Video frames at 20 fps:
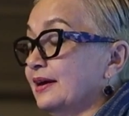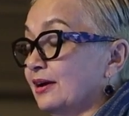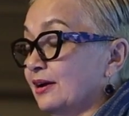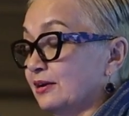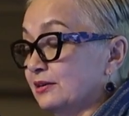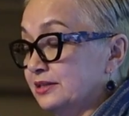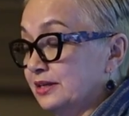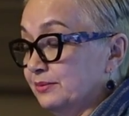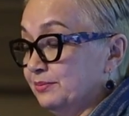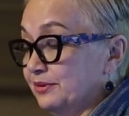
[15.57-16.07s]

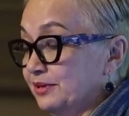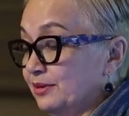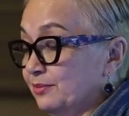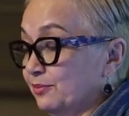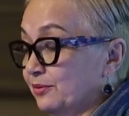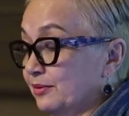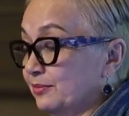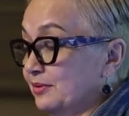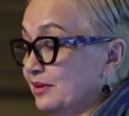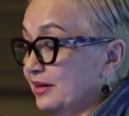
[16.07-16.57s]
our Deputy
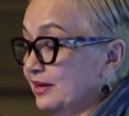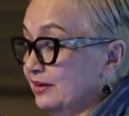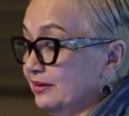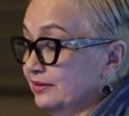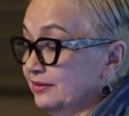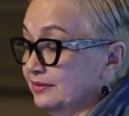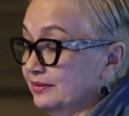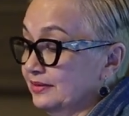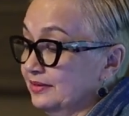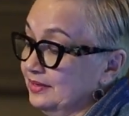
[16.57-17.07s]

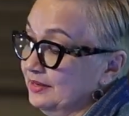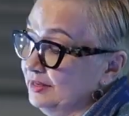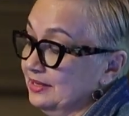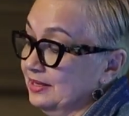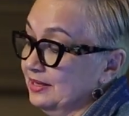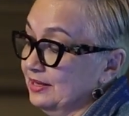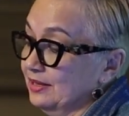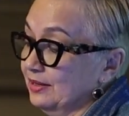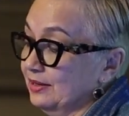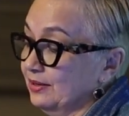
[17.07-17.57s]
Premier,
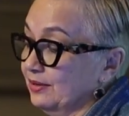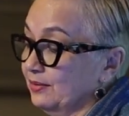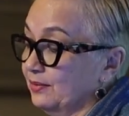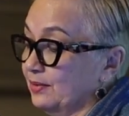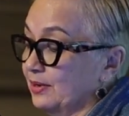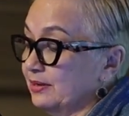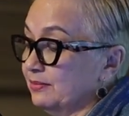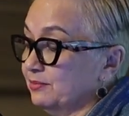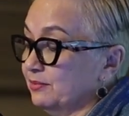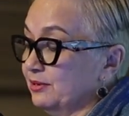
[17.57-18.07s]

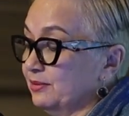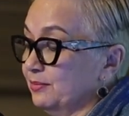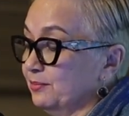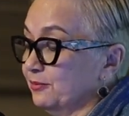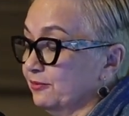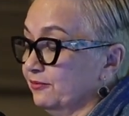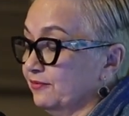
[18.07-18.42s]
YB